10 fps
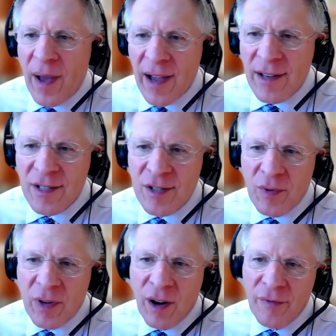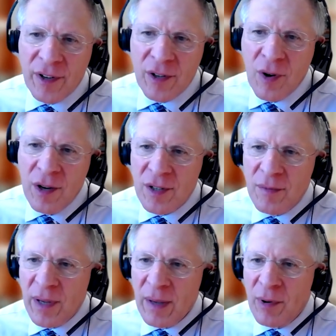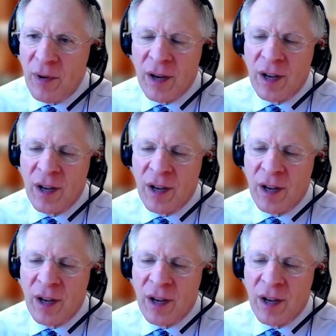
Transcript: past, we often quoted people a